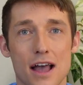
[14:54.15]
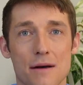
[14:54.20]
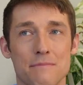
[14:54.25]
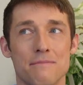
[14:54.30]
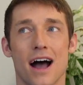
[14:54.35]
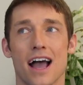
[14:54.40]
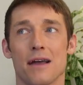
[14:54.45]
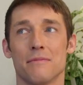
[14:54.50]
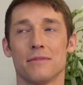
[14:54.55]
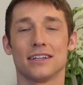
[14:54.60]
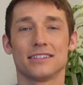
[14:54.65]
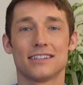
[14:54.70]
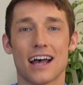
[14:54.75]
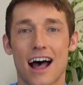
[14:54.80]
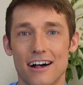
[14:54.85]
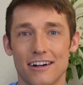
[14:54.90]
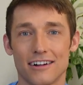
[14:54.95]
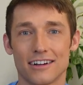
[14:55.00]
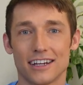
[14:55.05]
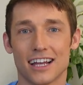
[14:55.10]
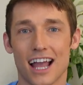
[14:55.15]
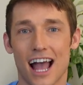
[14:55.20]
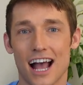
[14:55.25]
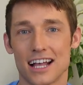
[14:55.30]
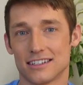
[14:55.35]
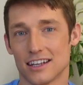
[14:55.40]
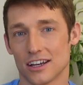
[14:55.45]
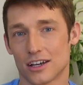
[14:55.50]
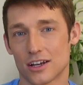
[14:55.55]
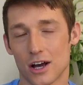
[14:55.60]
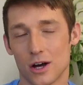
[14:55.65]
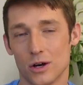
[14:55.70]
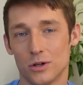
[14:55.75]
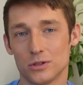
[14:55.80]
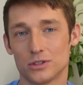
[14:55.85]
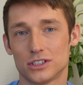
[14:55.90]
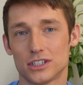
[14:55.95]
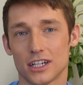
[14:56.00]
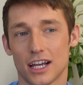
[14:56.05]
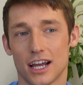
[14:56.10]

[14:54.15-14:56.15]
my mentality as a coach.